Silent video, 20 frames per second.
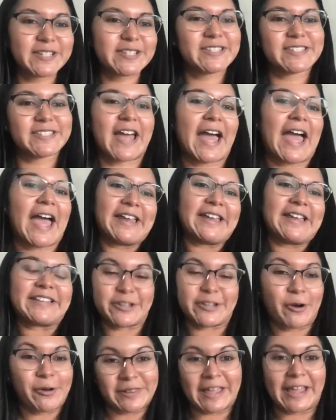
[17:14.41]
Just,
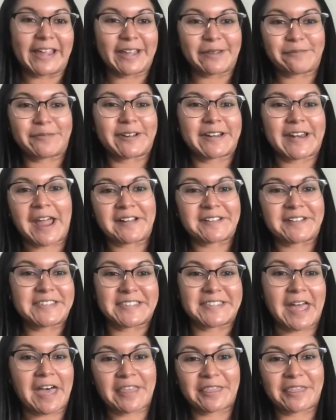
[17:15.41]
I don't like it
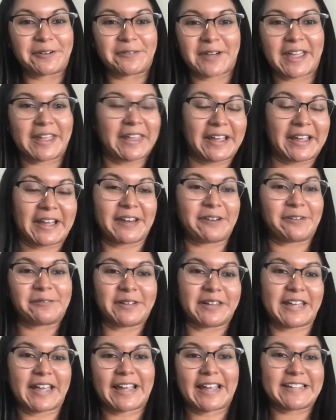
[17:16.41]
pronounced the other way. Like, I
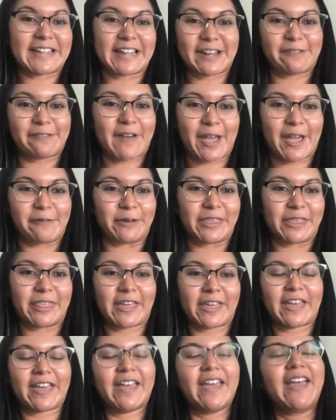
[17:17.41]
don't really identify with
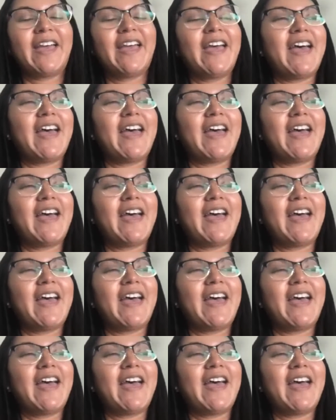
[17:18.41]
it.